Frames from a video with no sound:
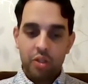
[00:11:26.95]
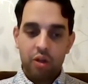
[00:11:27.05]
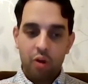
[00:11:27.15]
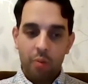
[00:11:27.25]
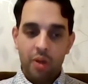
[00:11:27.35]

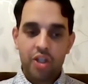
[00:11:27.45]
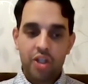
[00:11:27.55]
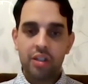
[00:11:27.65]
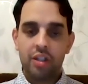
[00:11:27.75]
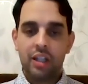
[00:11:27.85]
especially
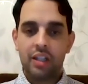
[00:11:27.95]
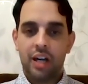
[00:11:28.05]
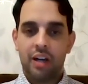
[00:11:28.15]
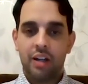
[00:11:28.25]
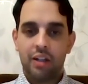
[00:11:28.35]
Roma children
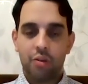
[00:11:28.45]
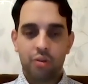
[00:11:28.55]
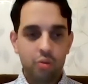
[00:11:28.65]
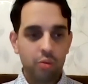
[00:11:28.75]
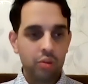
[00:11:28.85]
that are
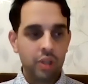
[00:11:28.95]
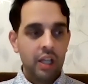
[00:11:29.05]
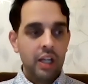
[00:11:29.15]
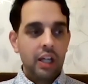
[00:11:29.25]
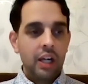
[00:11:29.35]
at your
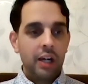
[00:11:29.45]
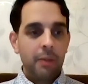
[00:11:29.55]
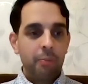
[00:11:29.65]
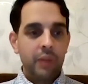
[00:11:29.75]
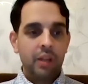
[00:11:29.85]
schools,
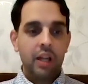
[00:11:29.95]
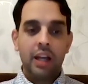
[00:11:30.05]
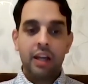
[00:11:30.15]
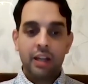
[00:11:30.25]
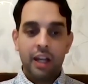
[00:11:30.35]

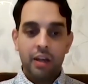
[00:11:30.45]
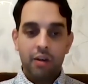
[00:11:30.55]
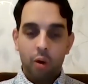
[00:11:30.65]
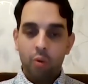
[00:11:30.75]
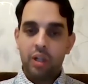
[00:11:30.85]
and
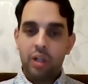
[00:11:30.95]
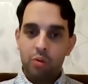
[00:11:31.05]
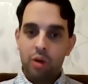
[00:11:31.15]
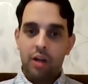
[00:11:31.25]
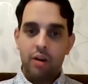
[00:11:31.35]
they know
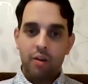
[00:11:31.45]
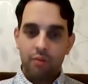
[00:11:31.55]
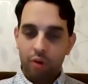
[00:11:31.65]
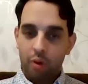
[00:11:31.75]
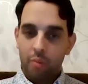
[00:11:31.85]
that you
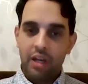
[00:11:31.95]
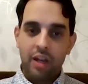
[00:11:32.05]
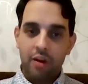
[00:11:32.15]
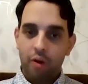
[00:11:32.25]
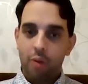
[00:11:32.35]
are
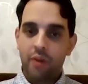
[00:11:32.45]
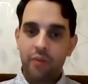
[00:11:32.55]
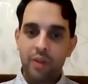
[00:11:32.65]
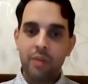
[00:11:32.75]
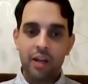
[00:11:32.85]
Romanian,
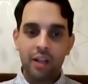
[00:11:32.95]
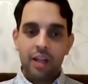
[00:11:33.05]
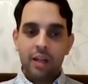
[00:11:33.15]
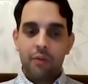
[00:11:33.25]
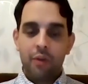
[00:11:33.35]
Roma
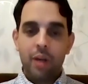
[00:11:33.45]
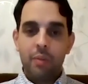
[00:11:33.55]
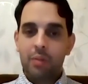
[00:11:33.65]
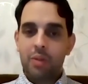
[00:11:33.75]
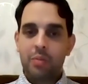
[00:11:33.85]
female,
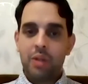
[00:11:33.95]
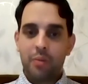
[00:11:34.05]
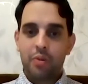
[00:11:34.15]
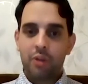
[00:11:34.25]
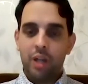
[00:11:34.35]
for them it
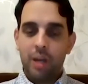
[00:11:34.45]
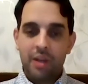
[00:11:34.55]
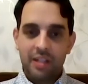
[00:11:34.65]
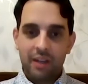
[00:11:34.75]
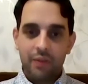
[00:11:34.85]
must be absolutely
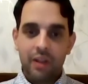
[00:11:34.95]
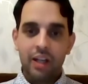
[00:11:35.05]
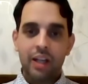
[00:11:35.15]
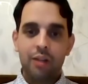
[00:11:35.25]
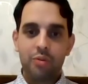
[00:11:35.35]
amazing
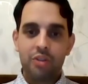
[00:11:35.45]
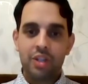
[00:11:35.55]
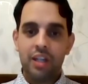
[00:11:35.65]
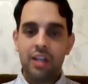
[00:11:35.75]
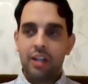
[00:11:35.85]
feeling
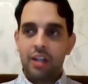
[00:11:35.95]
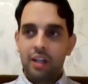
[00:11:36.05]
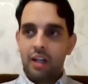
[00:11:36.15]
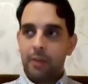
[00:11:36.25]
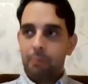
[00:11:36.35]
to see,
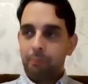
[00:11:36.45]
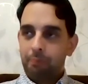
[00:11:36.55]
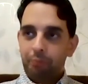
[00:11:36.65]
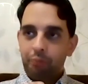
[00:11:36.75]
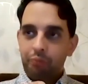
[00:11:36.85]

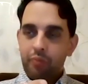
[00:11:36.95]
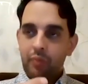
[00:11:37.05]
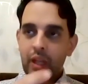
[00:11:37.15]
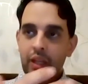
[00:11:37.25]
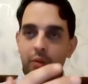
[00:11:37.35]

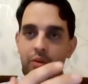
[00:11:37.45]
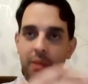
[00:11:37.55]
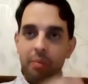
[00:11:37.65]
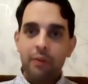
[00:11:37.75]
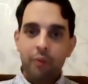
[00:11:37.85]
you
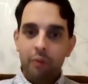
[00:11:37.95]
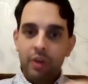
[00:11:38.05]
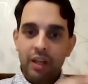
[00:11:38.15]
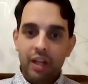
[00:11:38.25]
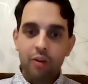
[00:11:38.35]
know, somebody
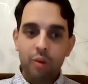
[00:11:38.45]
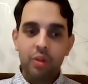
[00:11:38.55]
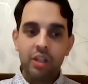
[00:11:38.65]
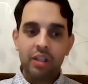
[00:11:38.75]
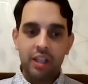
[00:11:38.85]
from within their
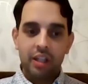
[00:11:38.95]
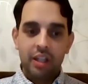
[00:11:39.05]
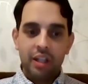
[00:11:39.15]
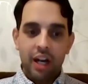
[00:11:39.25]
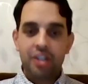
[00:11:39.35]

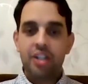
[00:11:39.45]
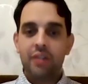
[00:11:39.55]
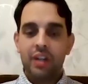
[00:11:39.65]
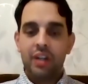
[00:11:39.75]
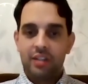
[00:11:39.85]
community
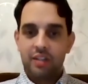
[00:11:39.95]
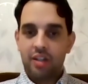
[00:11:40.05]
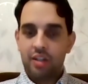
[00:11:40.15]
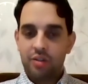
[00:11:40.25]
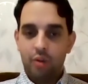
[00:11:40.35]
achieving
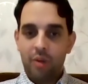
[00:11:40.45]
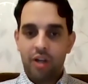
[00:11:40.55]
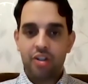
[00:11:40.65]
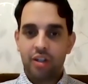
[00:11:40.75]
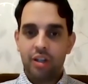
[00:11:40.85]
so
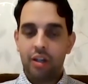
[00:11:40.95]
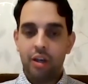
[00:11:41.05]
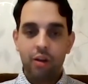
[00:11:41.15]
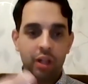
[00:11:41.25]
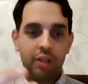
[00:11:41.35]
much
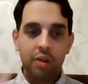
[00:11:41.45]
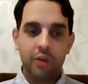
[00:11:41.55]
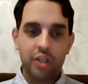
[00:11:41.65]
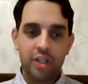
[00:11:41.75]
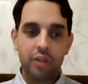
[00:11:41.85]
that
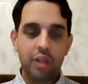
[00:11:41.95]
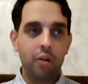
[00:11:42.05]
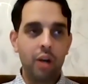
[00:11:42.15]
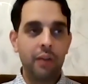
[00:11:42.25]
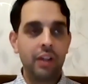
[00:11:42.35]
you have achieved
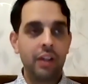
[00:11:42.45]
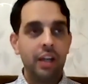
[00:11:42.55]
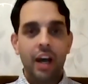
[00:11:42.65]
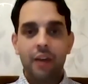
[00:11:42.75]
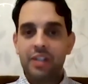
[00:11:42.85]
in your life.
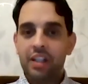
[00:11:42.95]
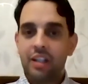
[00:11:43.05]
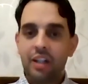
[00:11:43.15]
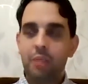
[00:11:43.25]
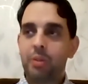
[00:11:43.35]
And I've
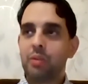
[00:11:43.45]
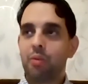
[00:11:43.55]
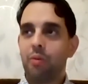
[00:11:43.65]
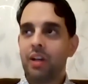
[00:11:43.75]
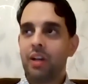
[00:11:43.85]
seen it here in
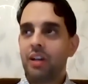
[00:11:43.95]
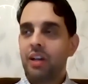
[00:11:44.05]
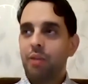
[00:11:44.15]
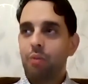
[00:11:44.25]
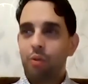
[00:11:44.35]
Peterborough when
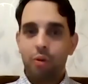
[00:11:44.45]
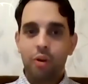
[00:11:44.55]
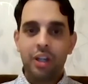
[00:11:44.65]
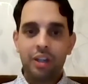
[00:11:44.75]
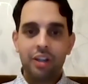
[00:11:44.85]
you were
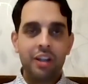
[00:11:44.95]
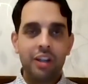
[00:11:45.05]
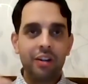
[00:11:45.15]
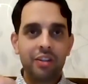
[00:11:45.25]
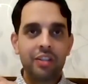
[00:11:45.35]
talking,
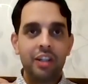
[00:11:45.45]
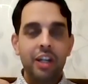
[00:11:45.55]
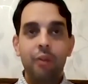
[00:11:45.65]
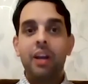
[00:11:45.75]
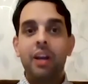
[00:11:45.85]
the girls,
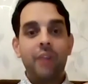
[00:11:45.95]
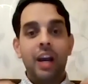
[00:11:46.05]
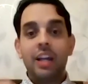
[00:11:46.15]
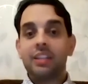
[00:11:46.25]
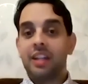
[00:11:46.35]
you know,
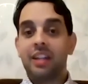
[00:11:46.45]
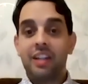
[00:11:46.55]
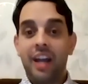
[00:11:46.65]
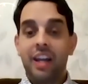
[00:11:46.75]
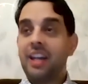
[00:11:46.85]
when I
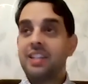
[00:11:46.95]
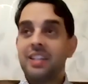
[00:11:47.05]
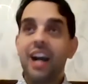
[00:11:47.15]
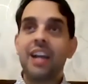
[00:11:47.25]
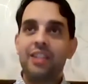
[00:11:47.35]
stand there, yeah,
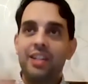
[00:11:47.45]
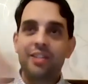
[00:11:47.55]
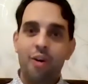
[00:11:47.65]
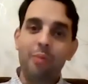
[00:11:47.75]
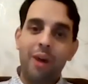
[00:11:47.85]
it's nice,
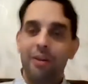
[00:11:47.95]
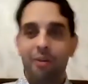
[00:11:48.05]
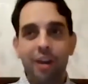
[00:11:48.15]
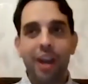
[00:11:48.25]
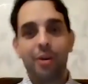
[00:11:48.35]
it's
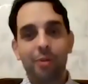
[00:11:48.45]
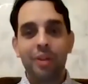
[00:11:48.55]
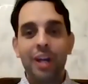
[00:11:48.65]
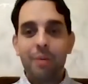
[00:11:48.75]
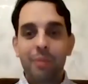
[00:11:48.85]
Roma, okay,
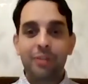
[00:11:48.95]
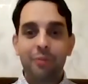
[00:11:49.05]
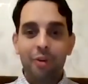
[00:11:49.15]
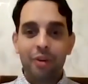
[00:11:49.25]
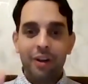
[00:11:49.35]
good.
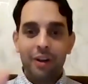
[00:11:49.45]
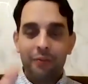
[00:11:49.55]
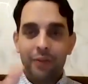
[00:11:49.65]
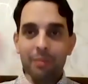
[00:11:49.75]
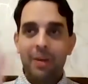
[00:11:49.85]
But for
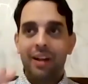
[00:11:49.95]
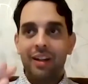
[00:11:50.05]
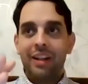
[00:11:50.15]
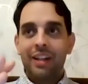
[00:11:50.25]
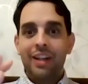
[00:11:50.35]
a
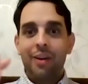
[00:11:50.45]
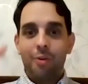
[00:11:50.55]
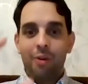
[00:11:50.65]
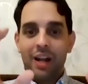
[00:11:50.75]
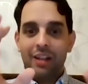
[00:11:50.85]
female,
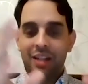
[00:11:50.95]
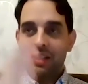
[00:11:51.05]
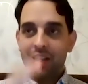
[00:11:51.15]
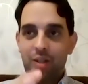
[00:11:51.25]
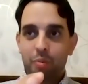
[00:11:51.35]
you know,
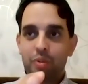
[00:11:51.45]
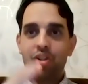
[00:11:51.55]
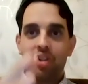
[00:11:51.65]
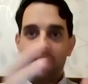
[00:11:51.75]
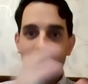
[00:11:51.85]
and in such
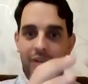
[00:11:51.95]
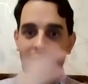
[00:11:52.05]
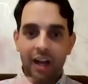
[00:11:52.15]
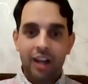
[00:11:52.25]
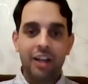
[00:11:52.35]

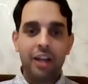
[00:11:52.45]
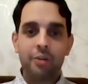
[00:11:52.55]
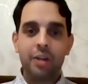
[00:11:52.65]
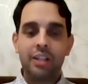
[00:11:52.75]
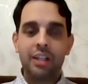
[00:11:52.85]
position, highly
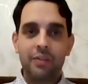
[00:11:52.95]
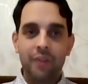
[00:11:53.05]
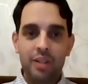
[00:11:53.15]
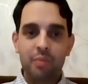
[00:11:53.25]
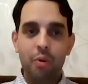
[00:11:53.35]

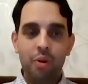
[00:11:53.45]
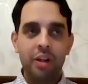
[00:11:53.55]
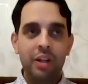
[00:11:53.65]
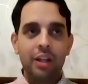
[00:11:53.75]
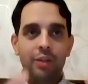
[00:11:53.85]
educated,
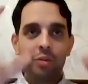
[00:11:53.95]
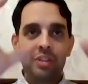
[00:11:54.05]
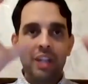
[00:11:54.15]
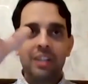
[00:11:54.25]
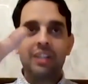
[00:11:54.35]
well-spoken,
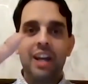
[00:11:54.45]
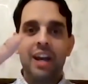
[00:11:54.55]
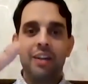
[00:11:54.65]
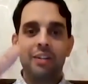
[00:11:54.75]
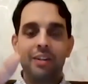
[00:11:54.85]
to stand
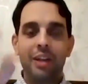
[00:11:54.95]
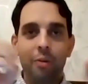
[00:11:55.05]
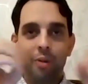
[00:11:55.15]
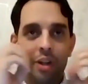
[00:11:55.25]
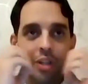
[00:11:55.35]
there,
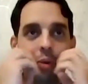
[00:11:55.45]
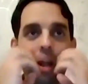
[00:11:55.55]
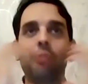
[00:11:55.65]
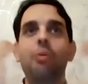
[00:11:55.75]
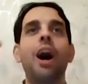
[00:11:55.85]
you know, the
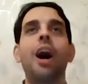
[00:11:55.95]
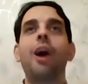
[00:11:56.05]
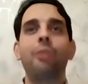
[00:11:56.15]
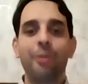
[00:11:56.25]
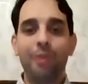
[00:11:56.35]
girls were like,
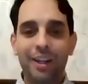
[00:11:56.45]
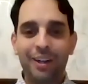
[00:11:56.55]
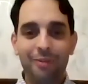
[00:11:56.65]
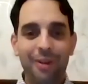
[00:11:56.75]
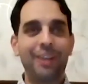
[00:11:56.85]
wow, you know,
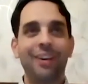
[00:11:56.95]
like